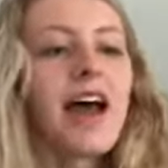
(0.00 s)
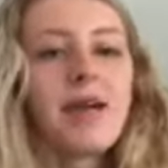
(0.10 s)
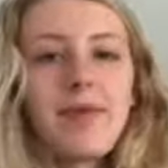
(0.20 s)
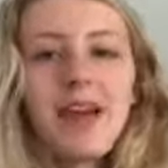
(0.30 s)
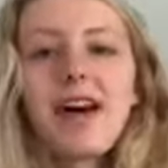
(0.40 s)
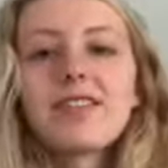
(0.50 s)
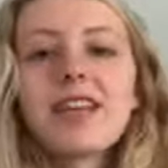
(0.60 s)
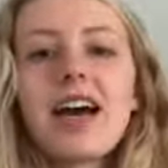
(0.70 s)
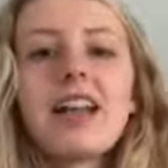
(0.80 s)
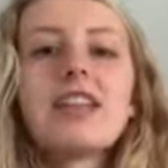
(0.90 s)
At my
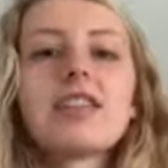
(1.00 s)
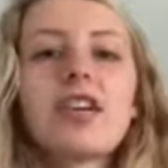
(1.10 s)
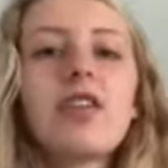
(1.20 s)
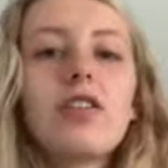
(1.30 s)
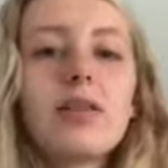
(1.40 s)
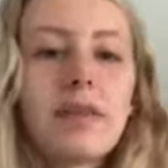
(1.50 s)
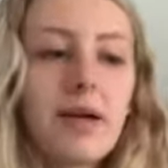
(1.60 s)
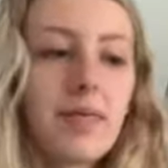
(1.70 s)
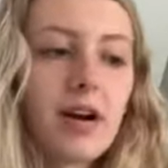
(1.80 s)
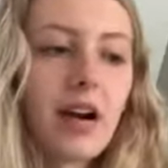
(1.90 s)
house, I had the salt and
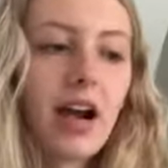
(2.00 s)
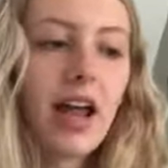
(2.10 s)
pepper,